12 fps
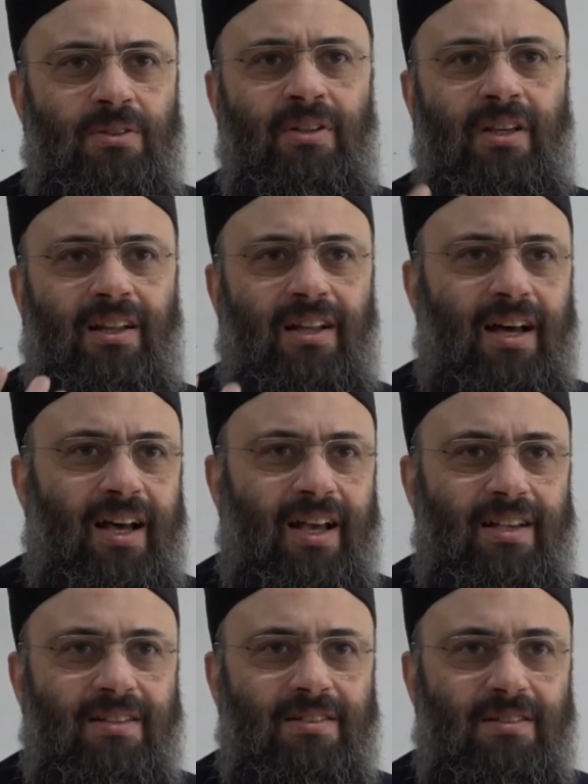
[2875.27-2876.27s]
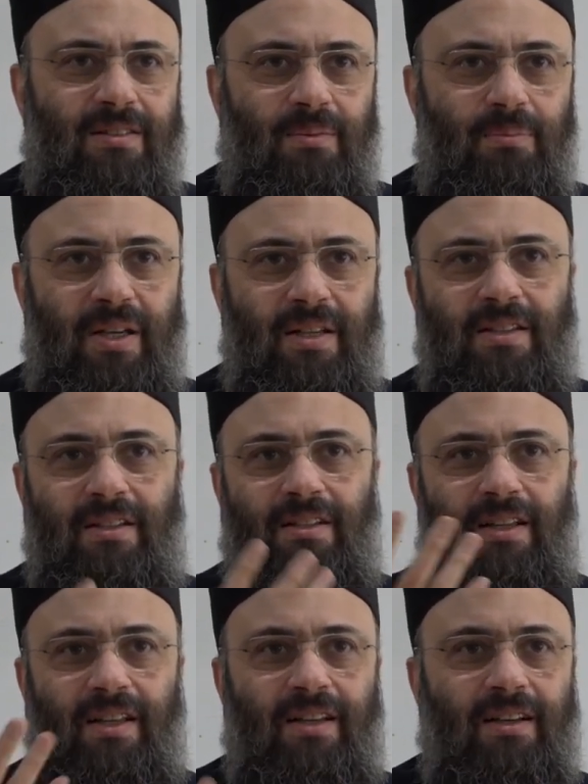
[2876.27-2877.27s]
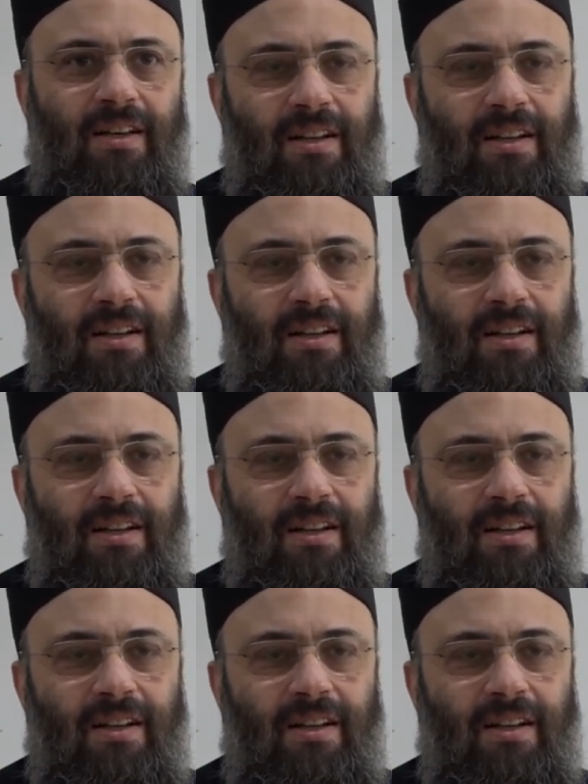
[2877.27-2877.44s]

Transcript: realize basically